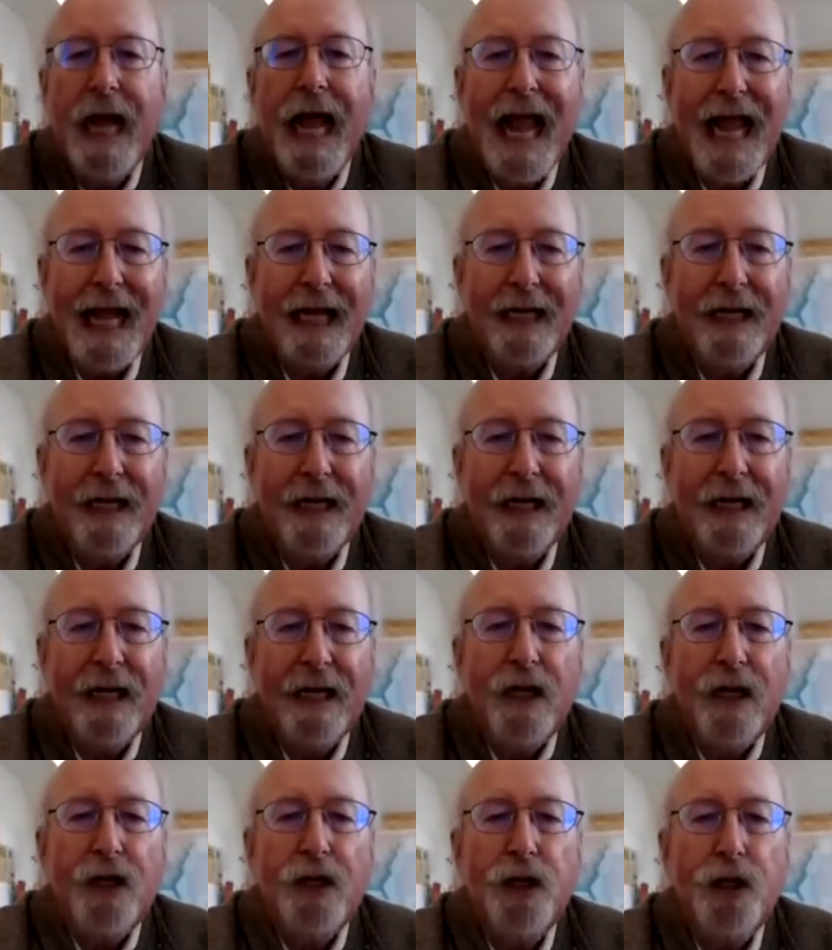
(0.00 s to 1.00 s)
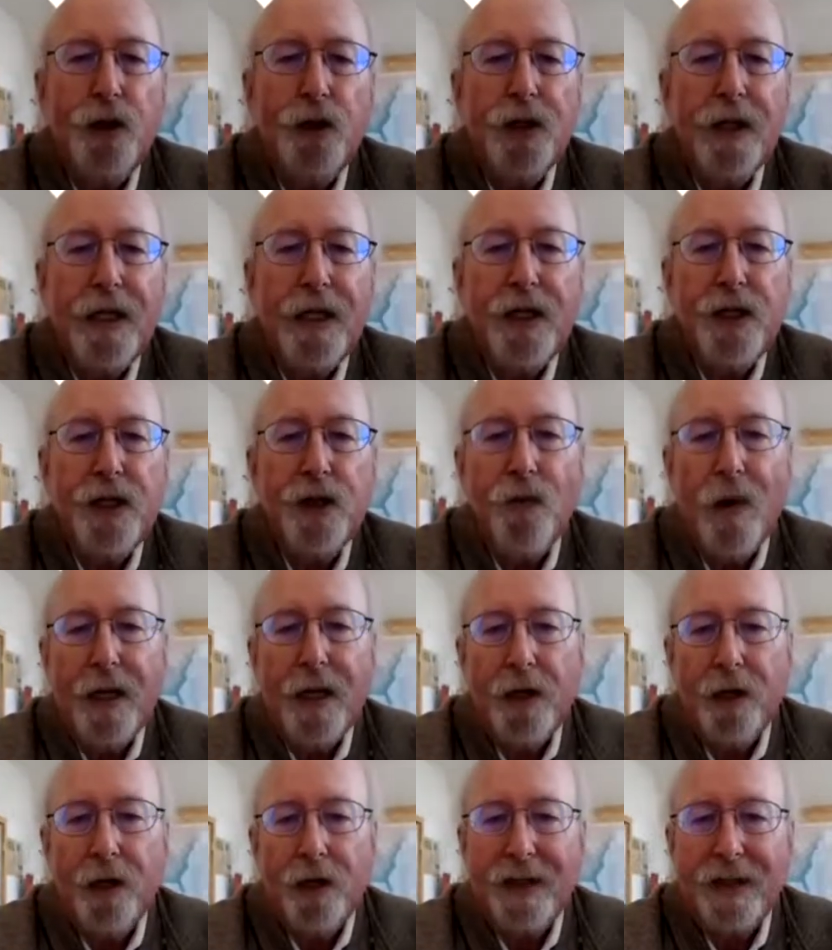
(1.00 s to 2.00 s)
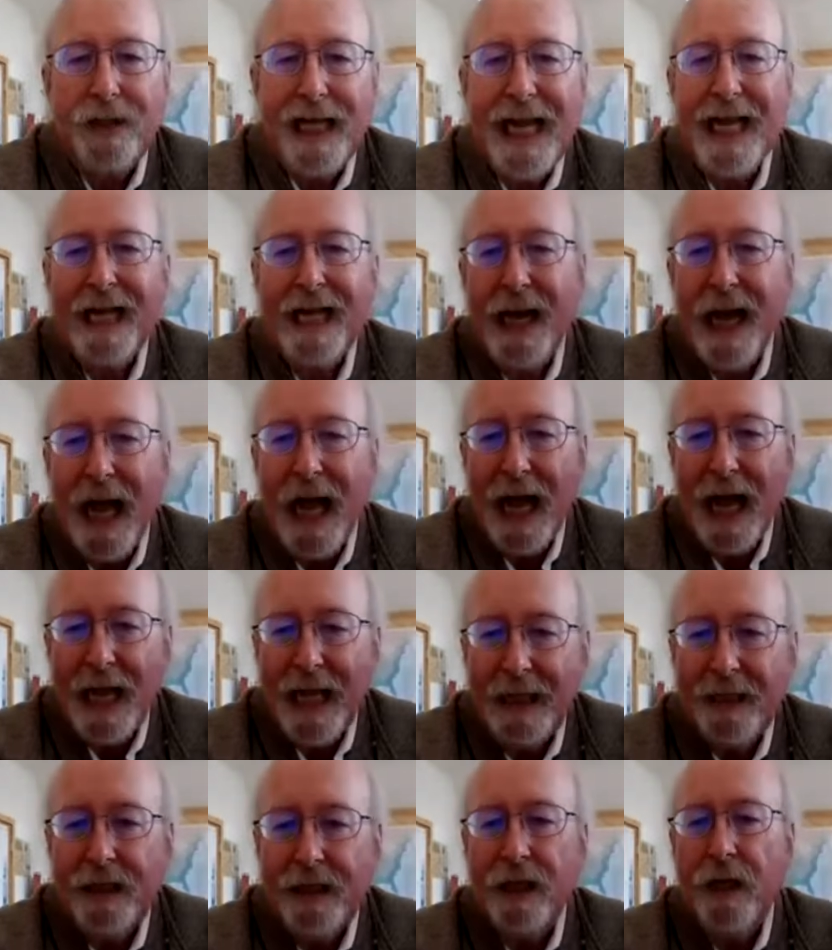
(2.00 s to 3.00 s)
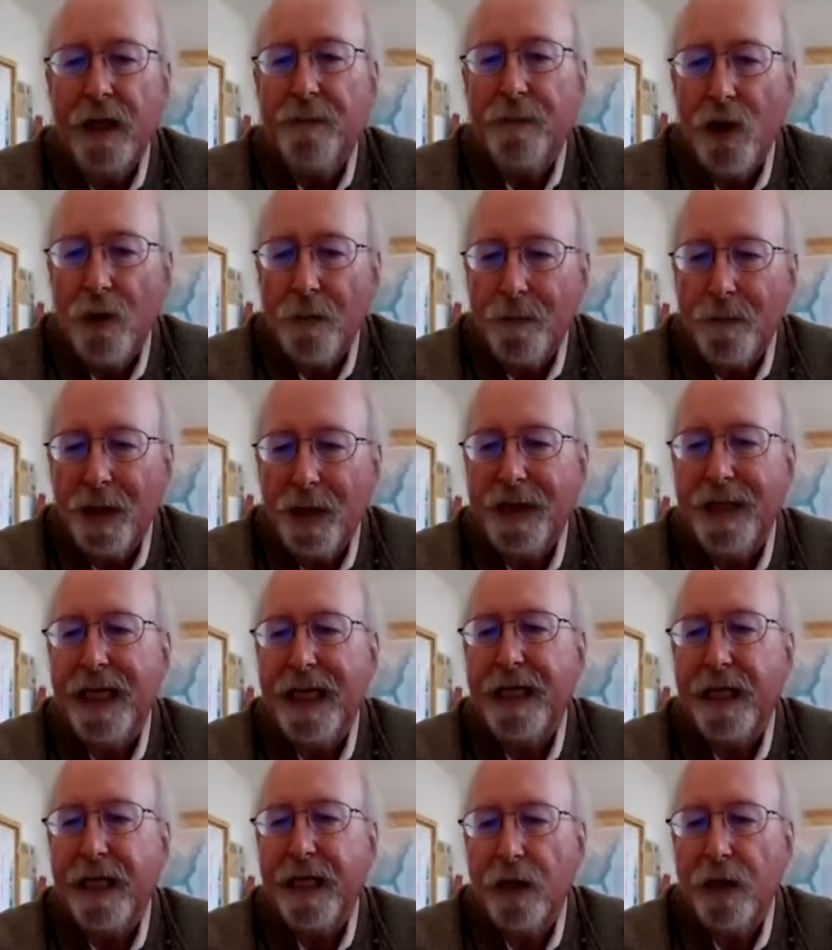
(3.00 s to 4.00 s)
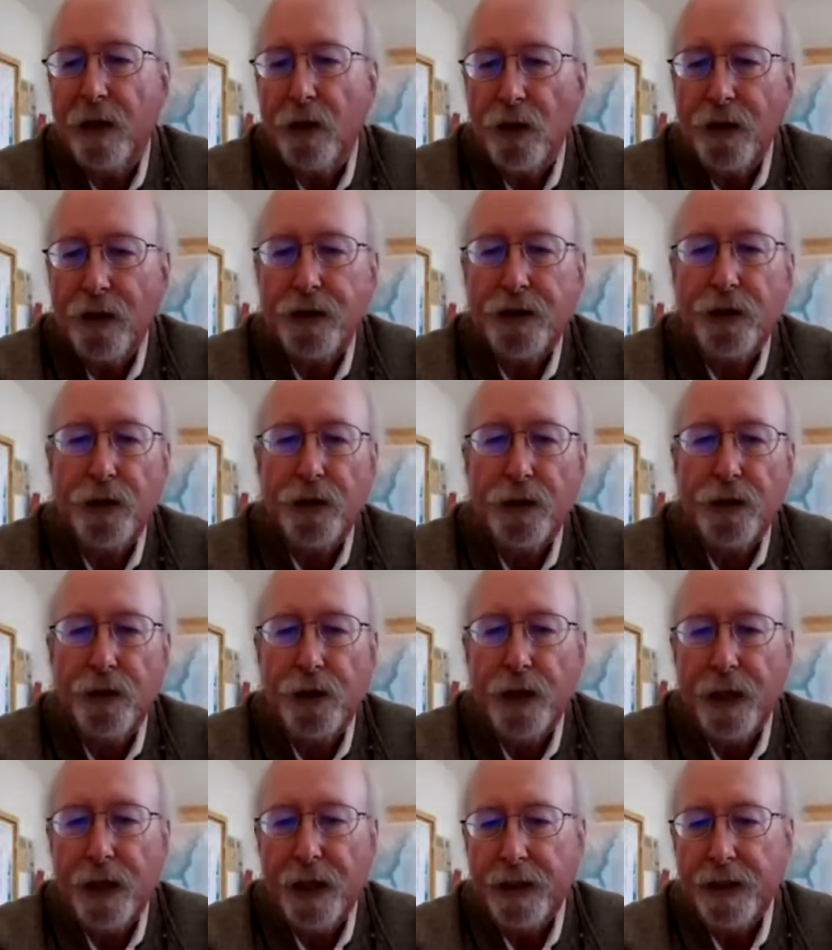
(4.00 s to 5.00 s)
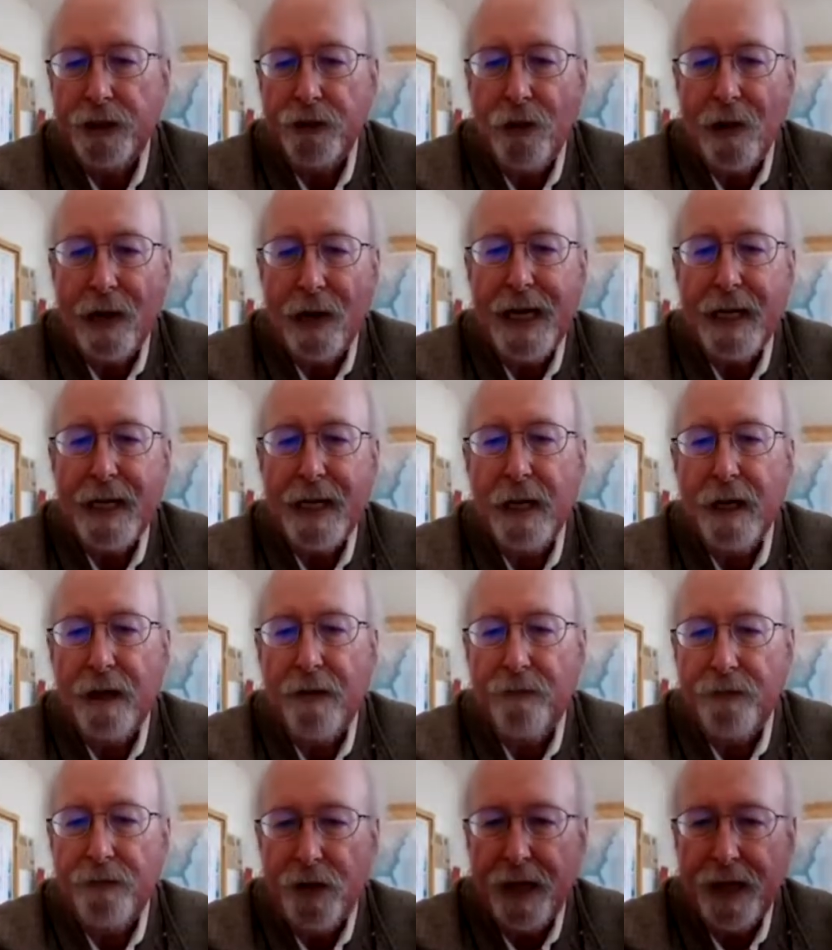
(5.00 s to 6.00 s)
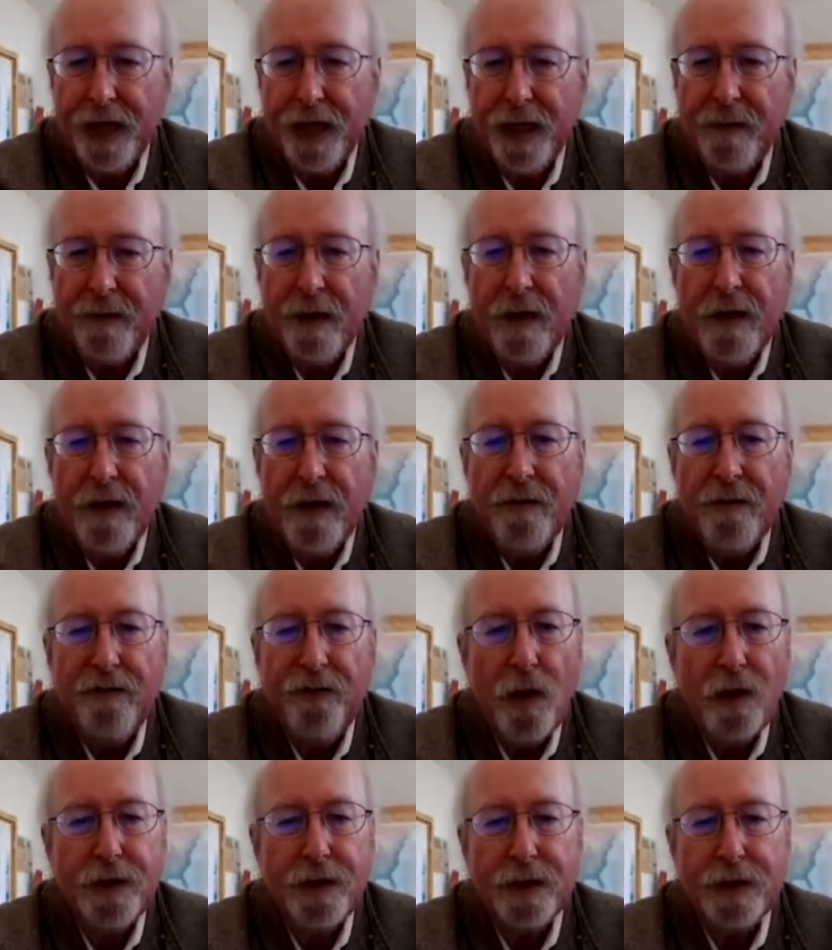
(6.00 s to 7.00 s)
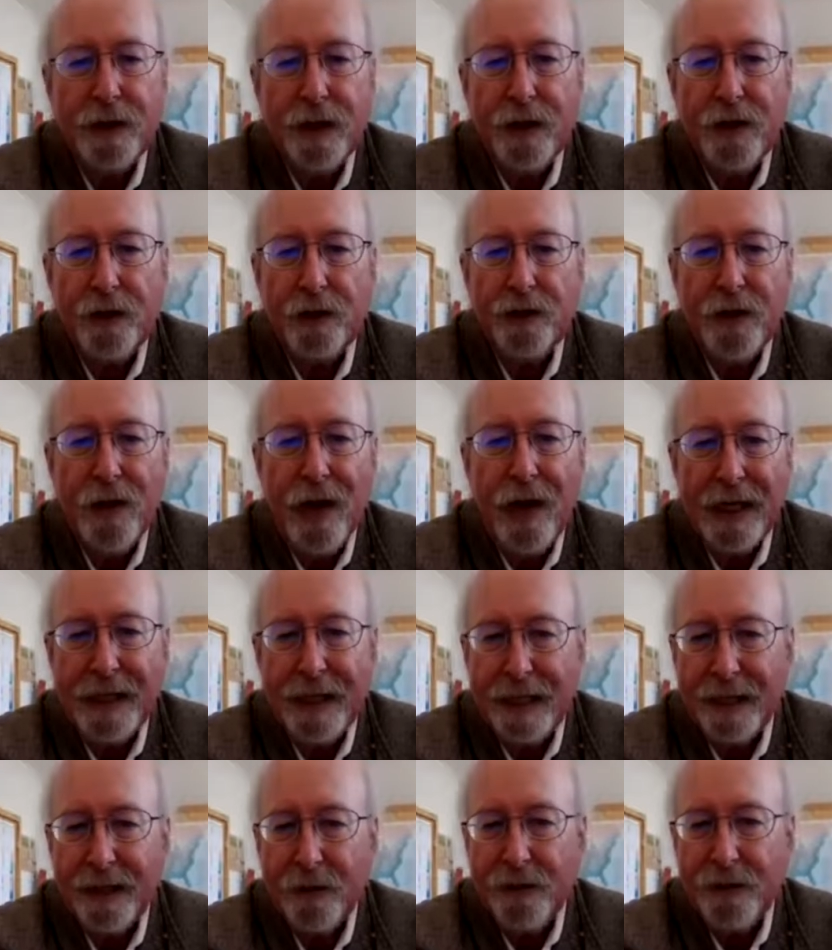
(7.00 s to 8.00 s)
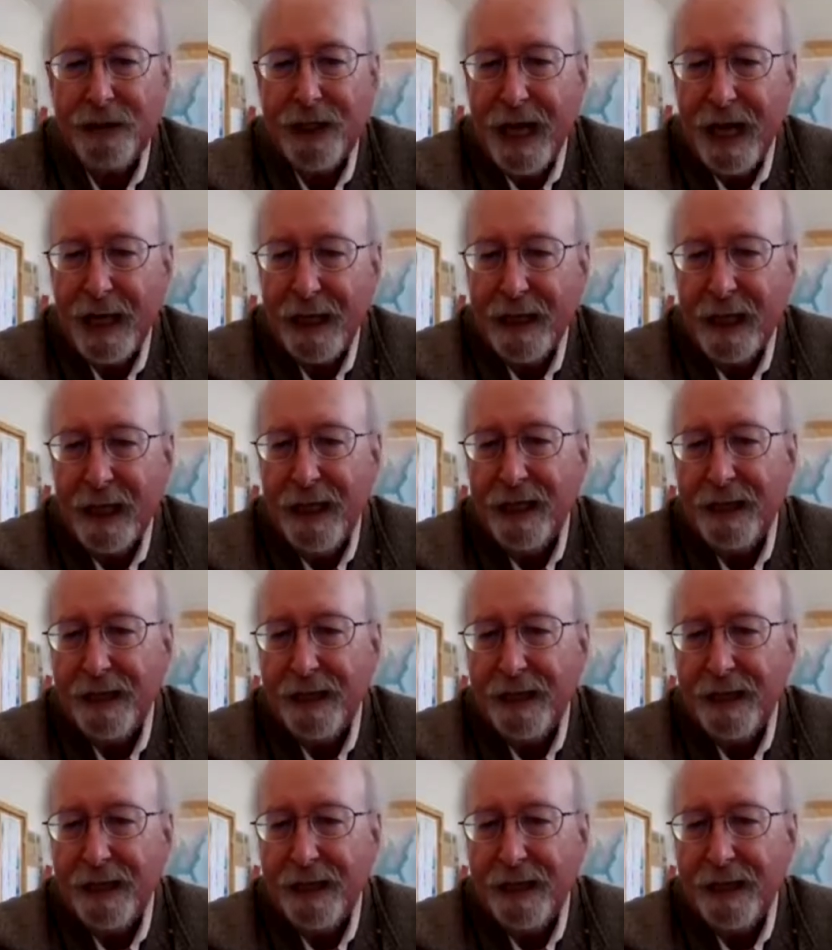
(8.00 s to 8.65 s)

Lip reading: And usually you want your scan lines perpendicular to the strike of the faults you're trying to intersect.